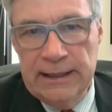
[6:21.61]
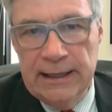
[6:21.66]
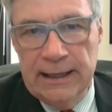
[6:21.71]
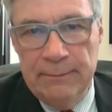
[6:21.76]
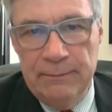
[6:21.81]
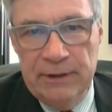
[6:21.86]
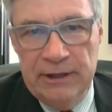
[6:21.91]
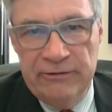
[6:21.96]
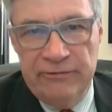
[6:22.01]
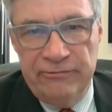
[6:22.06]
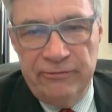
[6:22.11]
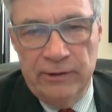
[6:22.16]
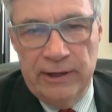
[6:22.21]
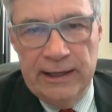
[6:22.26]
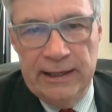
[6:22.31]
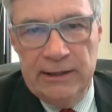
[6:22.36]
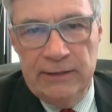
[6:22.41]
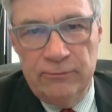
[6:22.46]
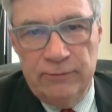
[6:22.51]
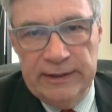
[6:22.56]
But if for
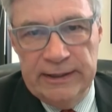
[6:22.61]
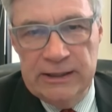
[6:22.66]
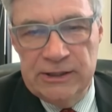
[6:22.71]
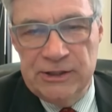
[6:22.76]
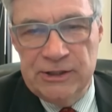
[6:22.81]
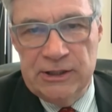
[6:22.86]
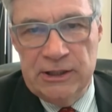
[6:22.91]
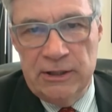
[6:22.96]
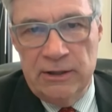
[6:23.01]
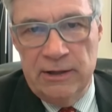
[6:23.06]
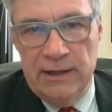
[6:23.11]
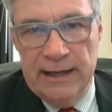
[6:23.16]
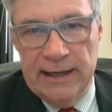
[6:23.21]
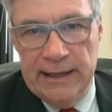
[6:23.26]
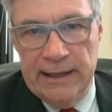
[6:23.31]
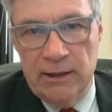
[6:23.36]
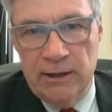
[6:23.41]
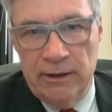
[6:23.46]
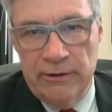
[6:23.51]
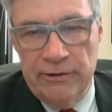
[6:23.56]
any reason
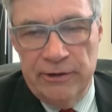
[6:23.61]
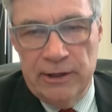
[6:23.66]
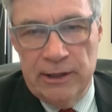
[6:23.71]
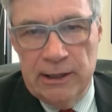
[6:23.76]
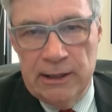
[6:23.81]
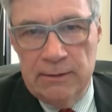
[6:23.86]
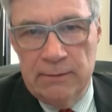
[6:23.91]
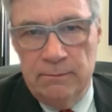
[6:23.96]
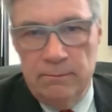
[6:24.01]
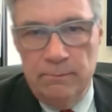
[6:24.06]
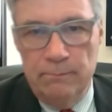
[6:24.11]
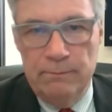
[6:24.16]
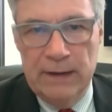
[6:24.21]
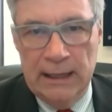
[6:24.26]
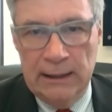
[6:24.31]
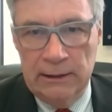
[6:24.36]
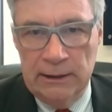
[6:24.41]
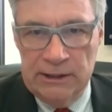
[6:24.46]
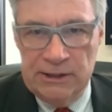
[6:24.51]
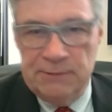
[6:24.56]
they are the
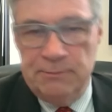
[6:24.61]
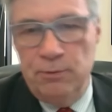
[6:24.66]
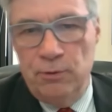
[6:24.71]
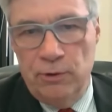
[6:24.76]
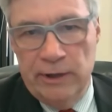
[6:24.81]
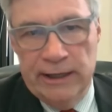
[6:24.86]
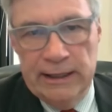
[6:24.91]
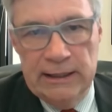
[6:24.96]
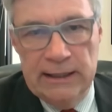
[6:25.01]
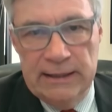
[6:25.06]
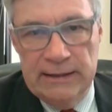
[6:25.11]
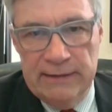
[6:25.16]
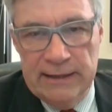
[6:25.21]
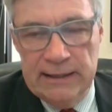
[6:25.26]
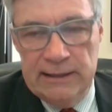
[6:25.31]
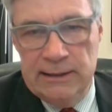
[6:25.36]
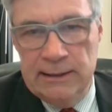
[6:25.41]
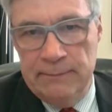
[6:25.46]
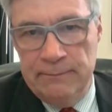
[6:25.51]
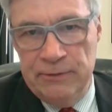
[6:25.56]
balance point and
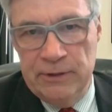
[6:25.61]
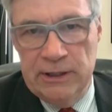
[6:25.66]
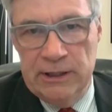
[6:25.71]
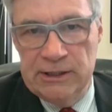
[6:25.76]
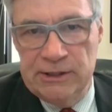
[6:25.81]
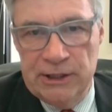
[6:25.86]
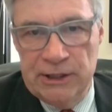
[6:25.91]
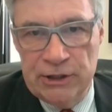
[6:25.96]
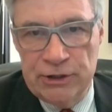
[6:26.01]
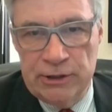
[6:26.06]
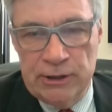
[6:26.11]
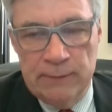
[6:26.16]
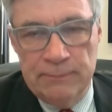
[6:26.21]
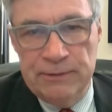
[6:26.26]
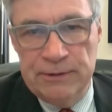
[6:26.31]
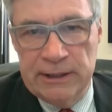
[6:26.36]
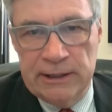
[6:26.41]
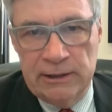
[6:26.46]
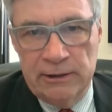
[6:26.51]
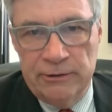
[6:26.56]
they tip the decision in
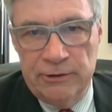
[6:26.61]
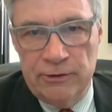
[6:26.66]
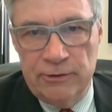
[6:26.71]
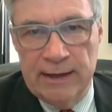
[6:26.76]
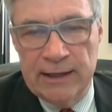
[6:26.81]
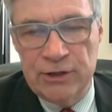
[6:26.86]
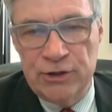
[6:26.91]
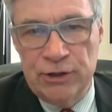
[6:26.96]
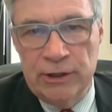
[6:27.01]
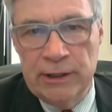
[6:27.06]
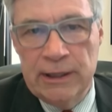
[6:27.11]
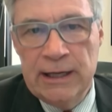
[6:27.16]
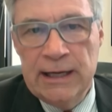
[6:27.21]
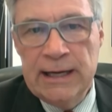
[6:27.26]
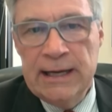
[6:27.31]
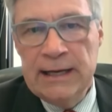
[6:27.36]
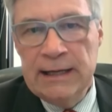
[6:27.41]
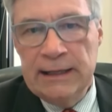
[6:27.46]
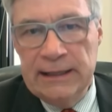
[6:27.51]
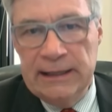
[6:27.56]
a particular direction,
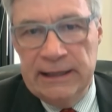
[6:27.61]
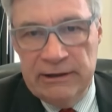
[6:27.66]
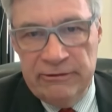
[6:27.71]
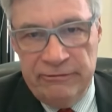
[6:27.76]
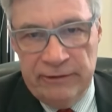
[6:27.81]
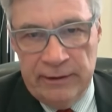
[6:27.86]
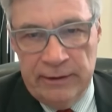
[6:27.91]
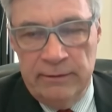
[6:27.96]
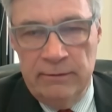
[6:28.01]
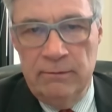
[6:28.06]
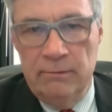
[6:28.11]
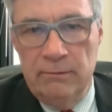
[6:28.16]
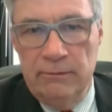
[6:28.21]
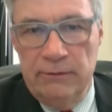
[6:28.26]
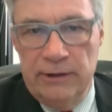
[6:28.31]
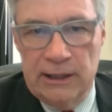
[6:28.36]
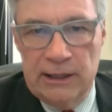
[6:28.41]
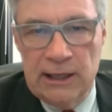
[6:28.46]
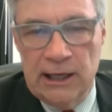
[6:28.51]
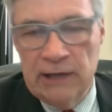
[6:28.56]
given
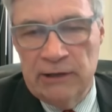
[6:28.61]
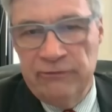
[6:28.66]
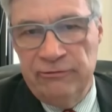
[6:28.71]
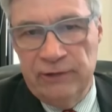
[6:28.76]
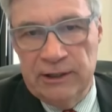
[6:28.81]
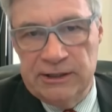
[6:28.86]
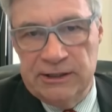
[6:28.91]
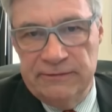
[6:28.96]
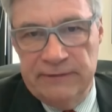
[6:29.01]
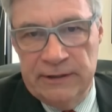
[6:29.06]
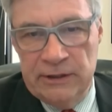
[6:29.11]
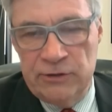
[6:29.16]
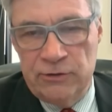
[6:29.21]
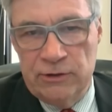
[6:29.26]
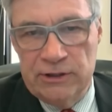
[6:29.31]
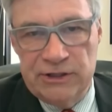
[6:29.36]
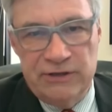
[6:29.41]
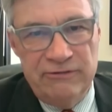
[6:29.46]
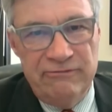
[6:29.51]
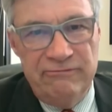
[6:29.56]
the conflicts of
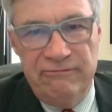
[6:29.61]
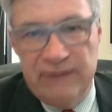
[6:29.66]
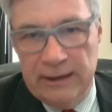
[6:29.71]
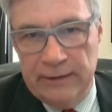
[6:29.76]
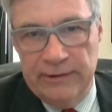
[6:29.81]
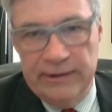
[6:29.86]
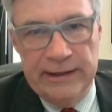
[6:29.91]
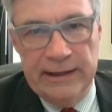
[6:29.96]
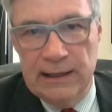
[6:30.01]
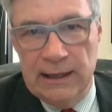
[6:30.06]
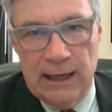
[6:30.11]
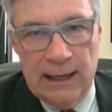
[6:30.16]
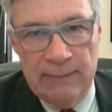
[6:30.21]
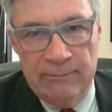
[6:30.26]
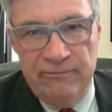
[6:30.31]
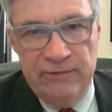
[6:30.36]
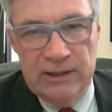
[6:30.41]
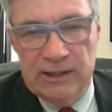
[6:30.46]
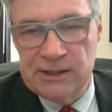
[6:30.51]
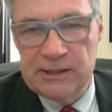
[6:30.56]
interest, the very
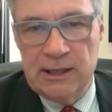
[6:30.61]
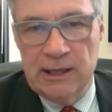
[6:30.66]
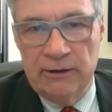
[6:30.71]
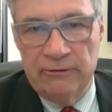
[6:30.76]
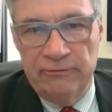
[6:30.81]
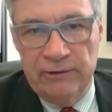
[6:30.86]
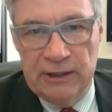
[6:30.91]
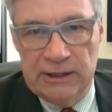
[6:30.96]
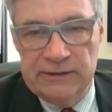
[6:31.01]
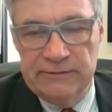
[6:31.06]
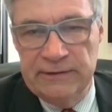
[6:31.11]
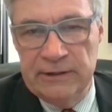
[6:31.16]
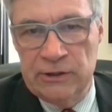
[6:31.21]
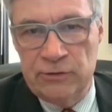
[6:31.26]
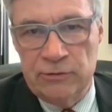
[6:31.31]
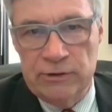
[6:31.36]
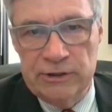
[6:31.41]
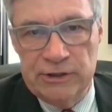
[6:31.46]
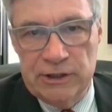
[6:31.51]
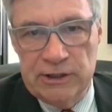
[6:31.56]
obvious conflicts of
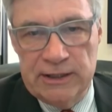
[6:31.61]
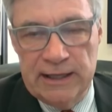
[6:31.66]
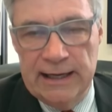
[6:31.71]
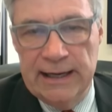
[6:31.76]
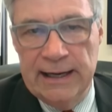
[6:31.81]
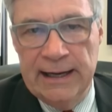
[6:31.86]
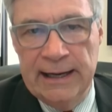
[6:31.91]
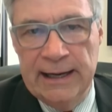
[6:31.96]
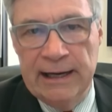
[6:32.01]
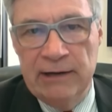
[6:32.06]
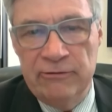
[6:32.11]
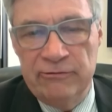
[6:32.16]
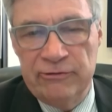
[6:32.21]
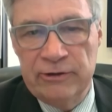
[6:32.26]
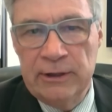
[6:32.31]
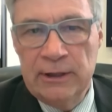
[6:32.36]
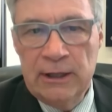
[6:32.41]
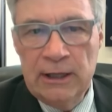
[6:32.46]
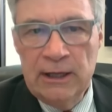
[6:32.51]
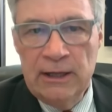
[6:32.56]
interest that they
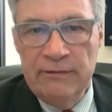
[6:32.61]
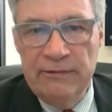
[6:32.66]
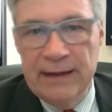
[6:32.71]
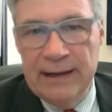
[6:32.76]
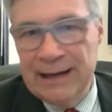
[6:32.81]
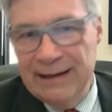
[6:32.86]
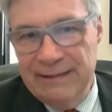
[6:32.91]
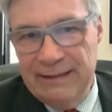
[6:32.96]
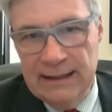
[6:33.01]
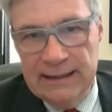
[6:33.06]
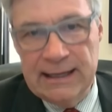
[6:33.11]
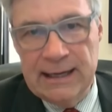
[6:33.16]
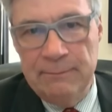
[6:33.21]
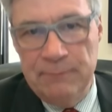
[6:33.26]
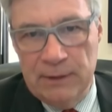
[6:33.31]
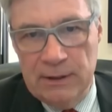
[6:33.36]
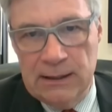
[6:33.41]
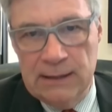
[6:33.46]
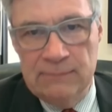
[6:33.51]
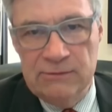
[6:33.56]
have, then I think
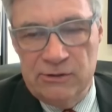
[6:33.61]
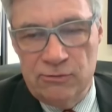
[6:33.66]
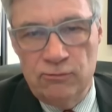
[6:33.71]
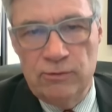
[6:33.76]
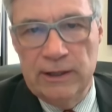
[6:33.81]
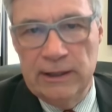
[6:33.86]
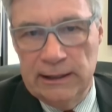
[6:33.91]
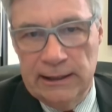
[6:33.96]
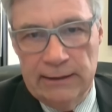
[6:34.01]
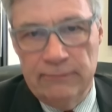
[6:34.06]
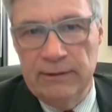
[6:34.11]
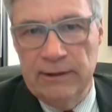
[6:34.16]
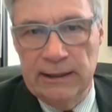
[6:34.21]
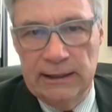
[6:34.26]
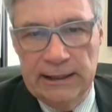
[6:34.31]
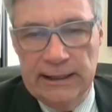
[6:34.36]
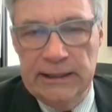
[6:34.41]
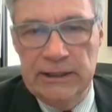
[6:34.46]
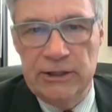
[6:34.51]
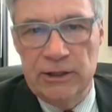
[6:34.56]
that becomes really,
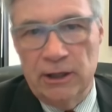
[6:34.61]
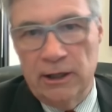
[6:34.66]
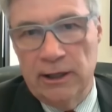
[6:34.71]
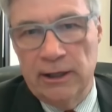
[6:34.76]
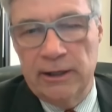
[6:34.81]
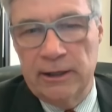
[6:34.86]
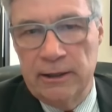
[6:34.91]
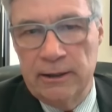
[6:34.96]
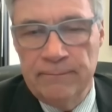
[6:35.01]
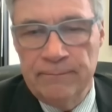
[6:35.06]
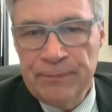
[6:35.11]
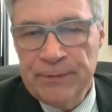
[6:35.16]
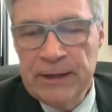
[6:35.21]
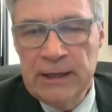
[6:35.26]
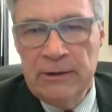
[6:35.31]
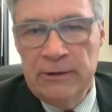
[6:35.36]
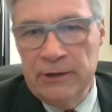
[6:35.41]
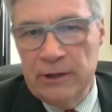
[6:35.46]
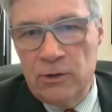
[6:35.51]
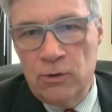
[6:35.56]
really dark.
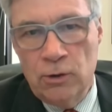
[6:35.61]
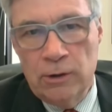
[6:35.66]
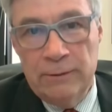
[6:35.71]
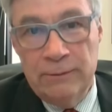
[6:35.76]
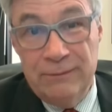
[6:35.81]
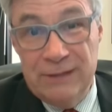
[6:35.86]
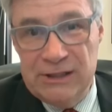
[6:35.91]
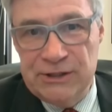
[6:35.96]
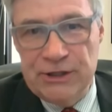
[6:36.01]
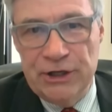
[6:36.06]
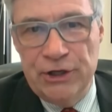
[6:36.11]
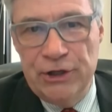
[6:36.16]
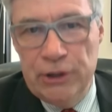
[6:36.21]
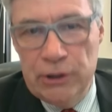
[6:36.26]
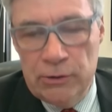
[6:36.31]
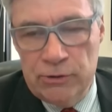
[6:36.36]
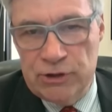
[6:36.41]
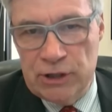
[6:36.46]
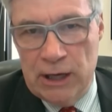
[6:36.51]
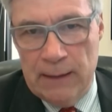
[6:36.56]
The court missed a
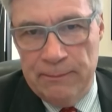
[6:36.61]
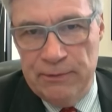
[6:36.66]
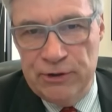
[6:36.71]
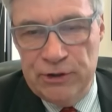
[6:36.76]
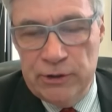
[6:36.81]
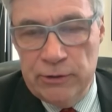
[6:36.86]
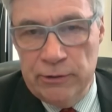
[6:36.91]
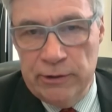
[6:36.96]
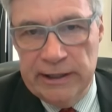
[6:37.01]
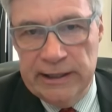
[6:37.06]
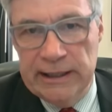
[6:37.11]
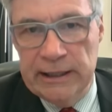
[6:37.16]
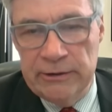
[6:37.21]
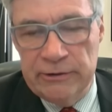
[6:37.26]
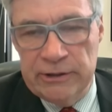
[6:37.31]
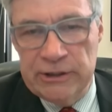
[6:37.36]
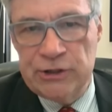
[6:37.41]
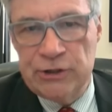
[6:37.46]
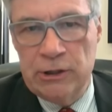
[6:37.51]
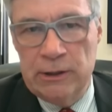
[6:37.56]
huge opportunity
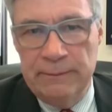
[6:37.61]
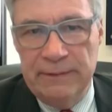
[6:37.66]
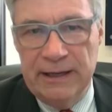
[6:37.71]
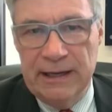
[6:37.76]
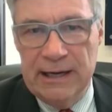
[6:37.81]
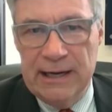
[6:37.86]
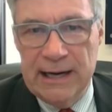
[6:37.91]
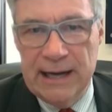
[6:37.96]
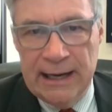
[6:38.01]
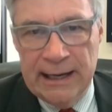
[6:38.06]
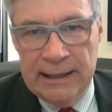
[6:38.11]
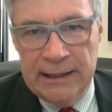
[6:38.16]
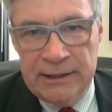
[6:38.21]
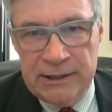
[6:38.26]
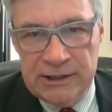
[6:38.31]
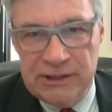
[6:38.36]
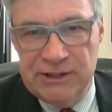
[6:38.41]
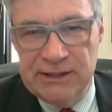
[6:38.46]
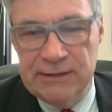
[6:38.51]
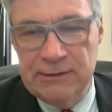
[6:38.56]
here. This should have been a
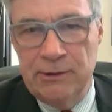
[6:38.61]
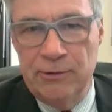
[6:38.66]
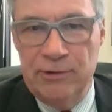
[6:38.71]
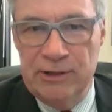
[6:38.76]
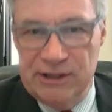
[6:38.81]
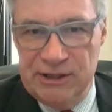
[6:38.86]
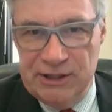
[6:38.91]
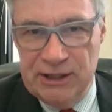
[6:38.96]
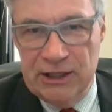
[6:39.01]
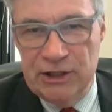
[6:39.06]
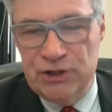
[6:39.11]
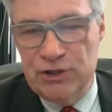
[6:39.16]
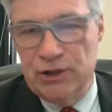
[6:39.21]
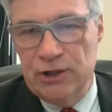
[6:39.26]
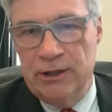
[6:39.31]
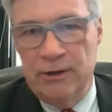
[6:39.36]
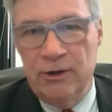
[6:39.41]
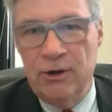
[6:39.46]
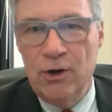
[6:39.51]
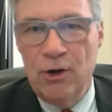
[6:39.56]
9-0
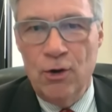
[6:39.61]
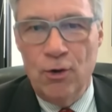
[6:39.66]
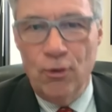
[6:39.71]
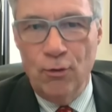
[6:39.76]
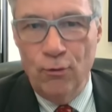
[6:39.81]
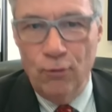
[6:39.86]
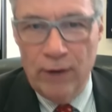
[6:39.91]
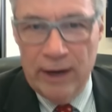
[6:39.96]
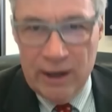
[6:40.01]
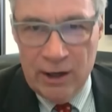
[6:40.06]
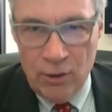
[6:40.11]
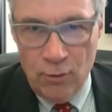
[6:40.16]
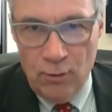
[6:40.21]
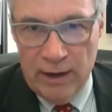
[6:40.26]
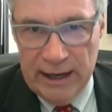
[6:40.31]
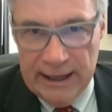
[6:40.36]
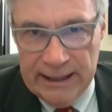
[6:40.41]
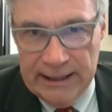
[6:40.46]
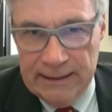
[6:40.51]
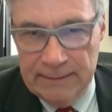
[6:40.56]
decision right
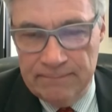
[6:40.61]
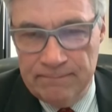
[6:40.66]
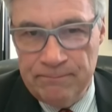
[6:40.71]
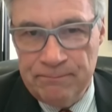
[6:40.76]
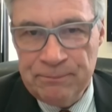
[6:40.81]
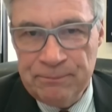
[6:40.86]
away.